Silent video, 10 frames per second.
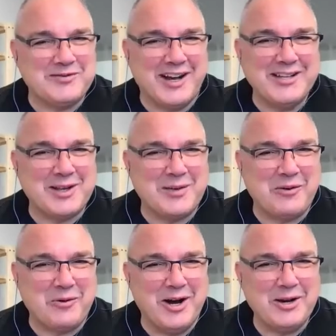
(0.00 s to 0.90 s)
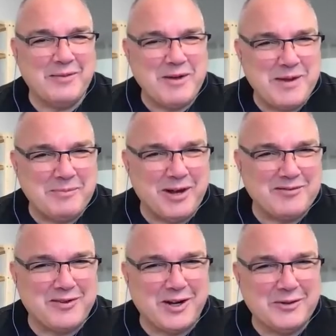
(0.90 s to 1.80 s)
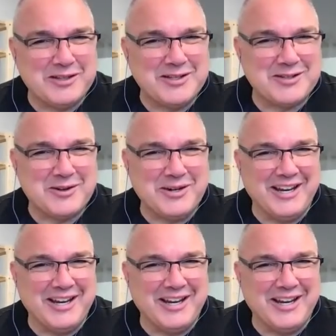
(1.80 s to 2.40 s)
find something wrong? Maybe I'm not following the story.